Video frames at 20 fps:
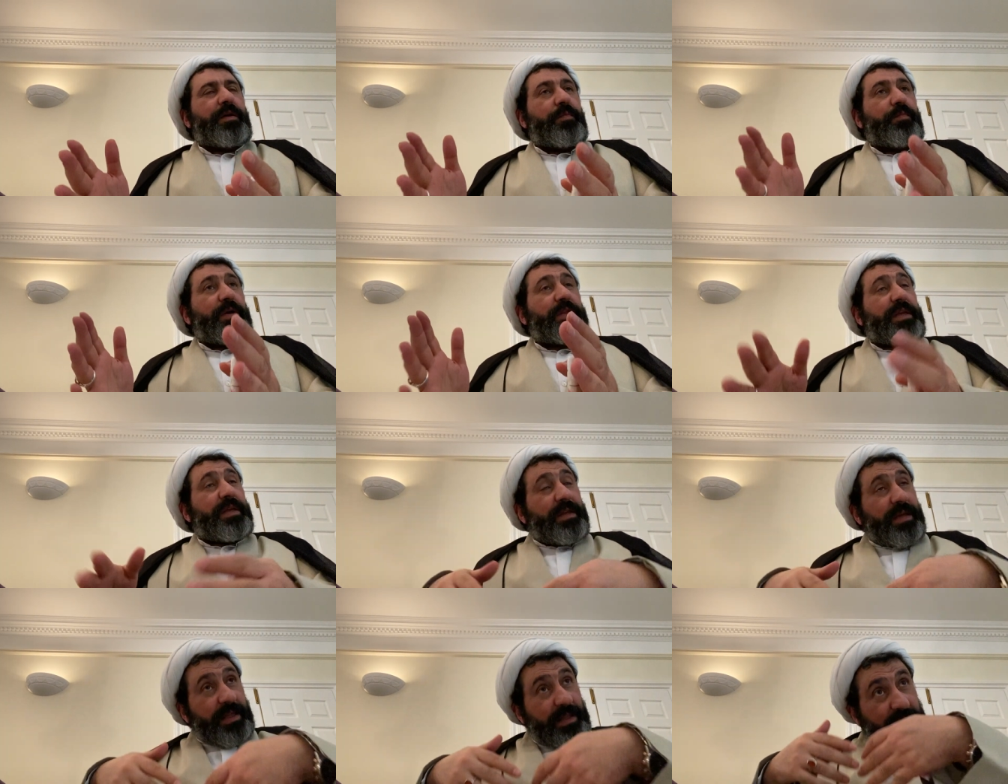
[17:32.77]

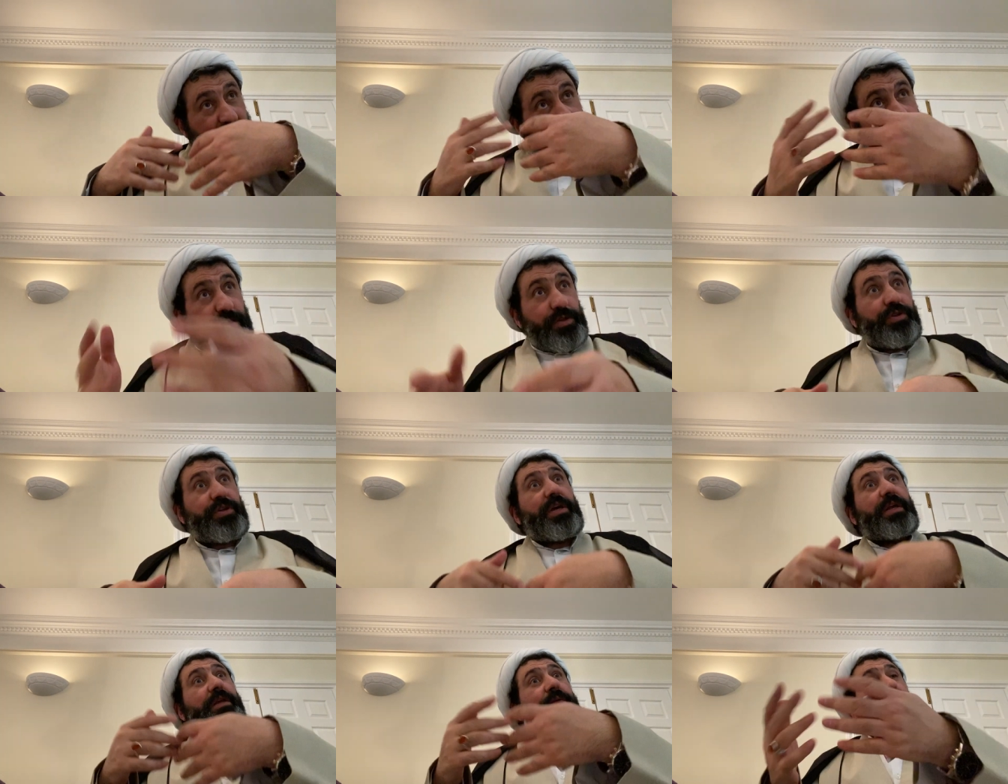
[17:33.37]
but they
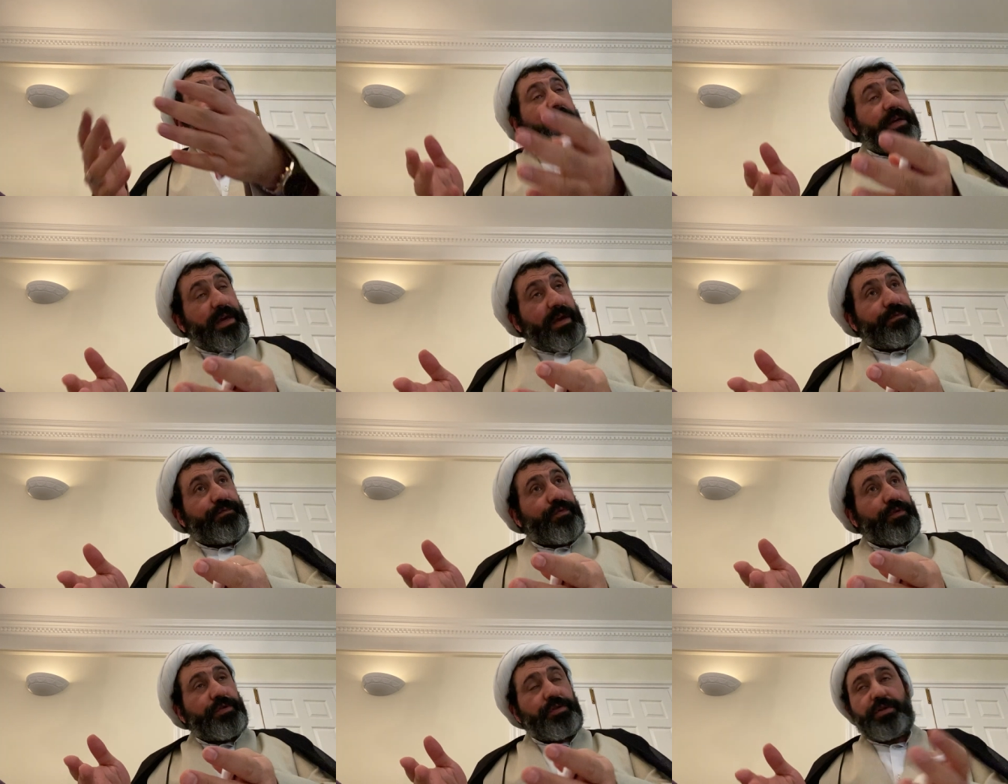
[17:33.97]
really make
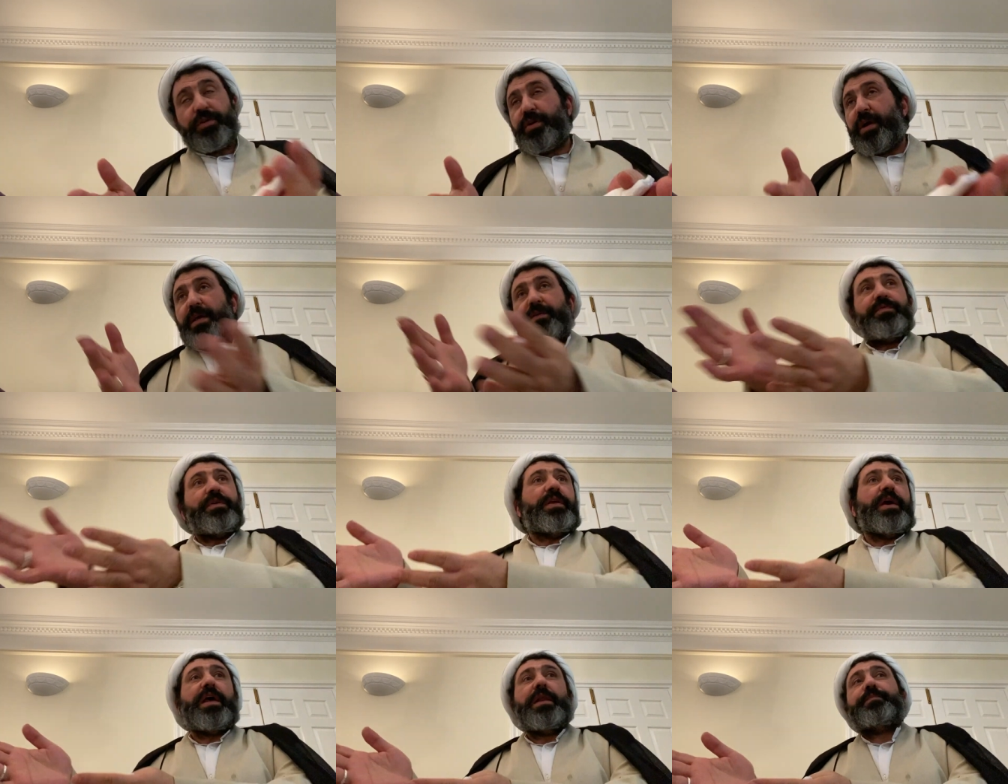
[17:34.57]
efforts, God
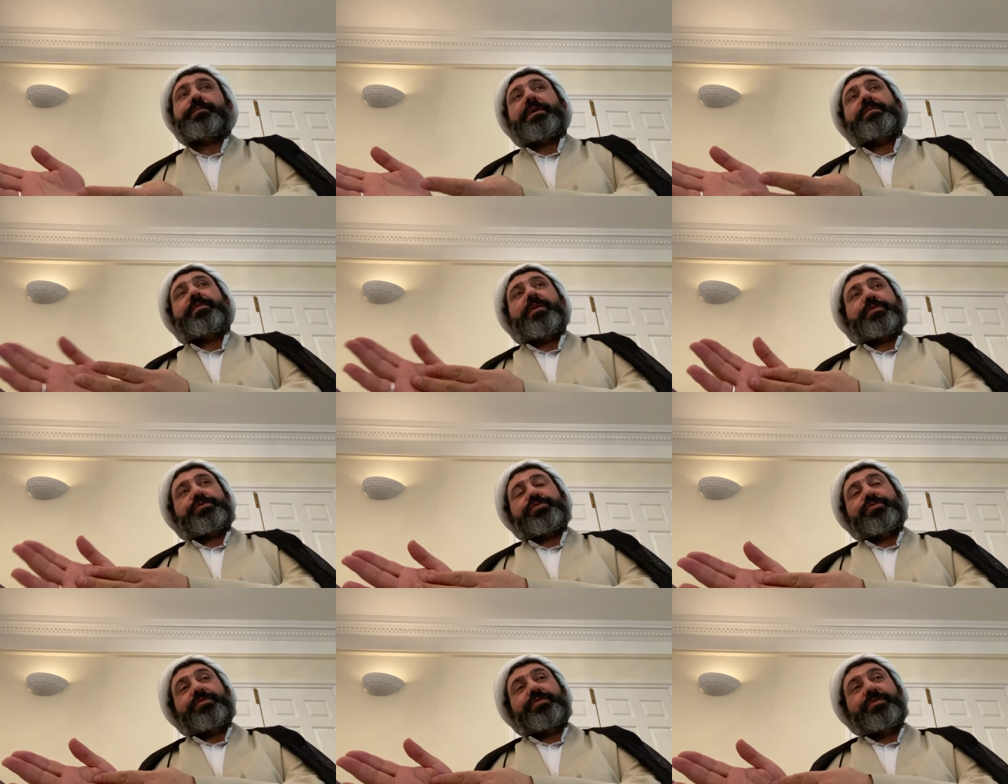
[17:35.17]
will help them
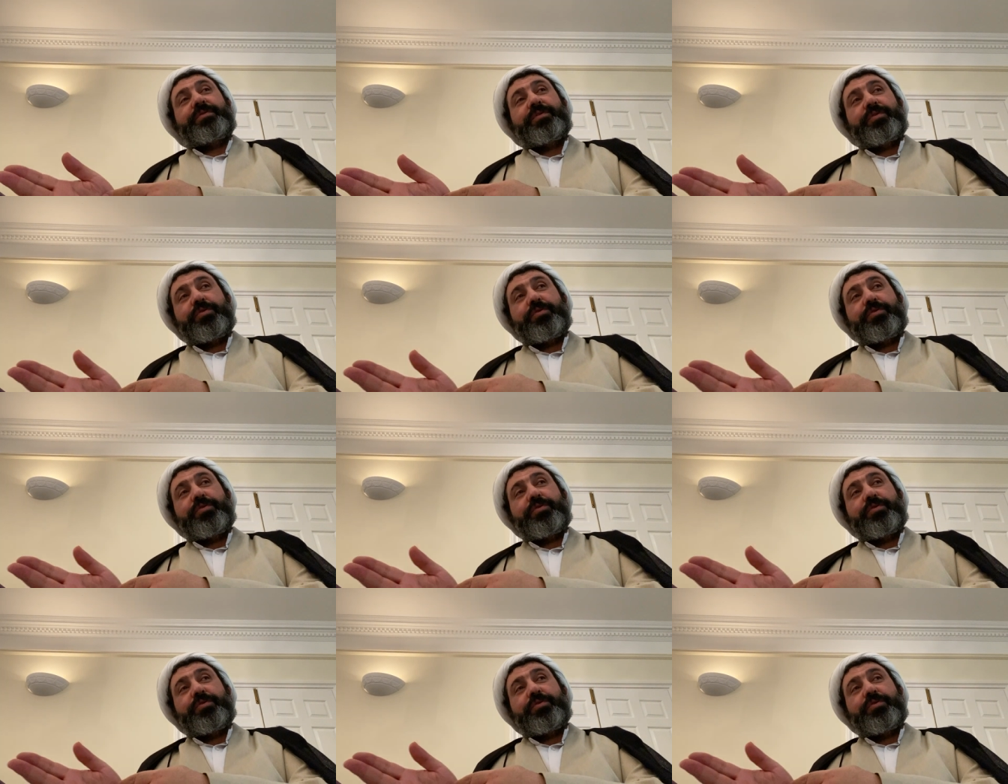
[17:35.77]
also.